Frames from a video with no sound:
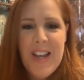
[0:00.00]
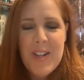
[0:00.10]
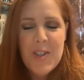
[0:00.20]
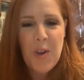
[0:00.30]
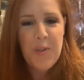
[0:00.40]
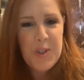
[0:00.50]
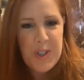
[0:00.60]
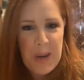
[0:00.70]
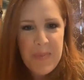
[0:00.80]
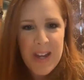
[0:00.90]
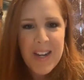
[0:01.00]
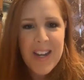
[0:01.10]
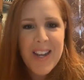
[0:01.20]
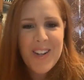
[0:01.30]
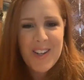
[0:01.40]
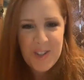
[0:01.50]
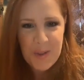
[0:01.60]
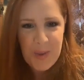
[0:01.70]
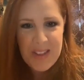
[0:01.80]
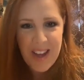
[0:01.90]
So if you type that in and
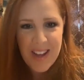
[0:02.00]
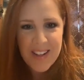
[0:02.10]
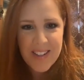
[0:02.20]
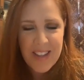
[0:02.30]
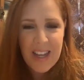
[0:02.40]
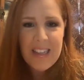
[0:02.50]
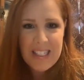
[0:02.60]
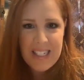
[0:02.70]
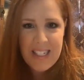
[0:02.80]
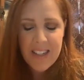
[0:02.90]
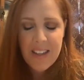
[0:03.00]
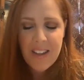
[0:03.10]
join that link,